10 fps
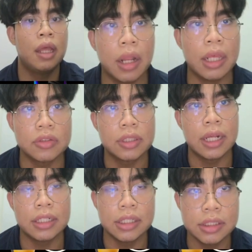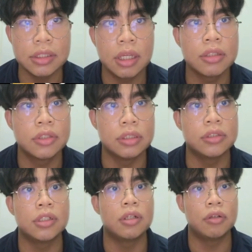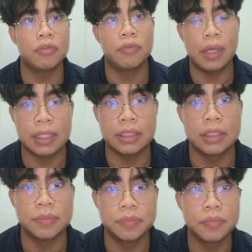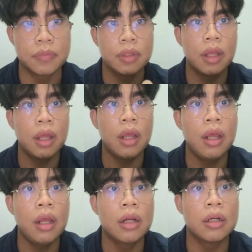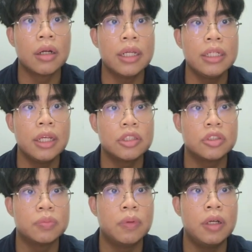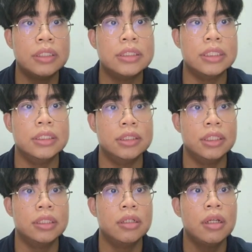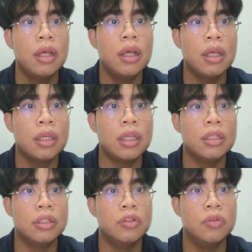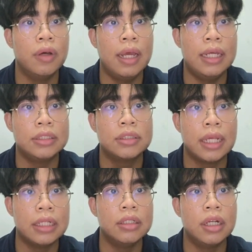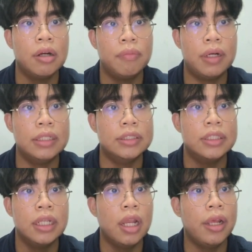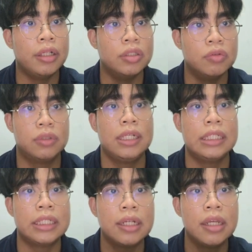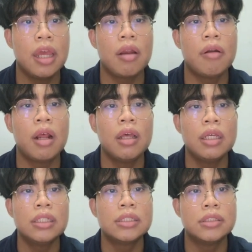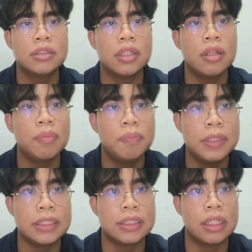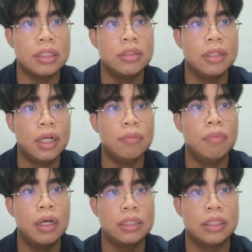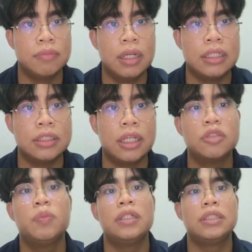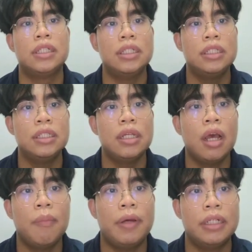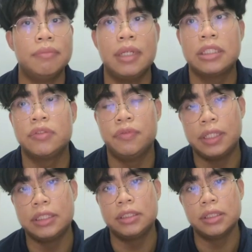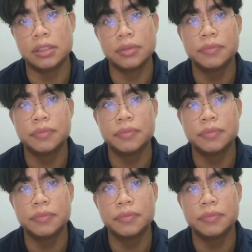Next slide is seasonal factor. Grain export season in the US, Canada, Brazil, and Ukraine create seasonal peaks in dry bulk demands, especially Panamax vessels.